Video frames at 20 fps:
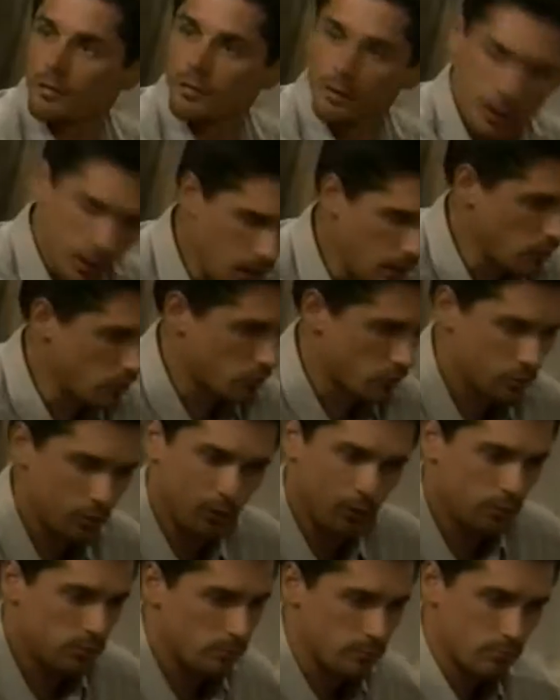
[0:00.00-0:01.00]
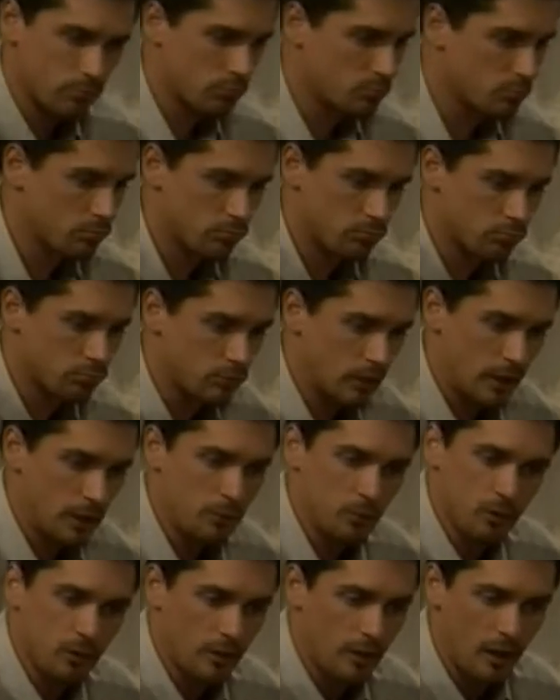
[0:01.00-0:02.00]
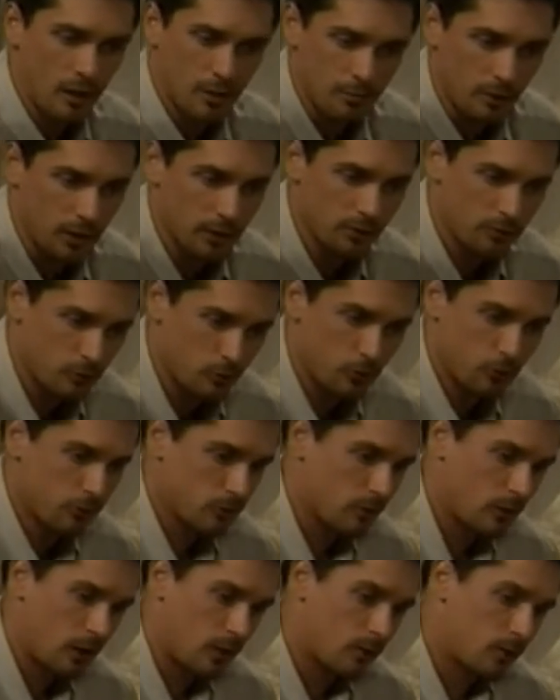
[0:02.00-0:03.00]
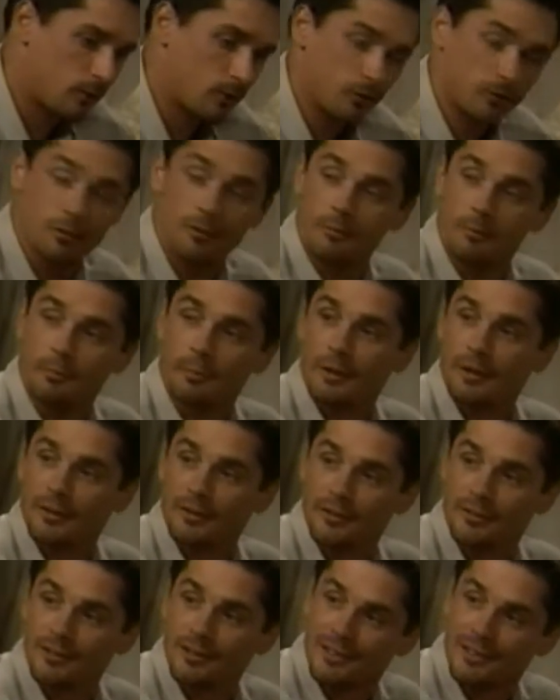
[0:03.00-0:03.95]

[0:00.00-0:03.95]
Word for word: Yeah, sure. Name your night. My social calendar's an abyss.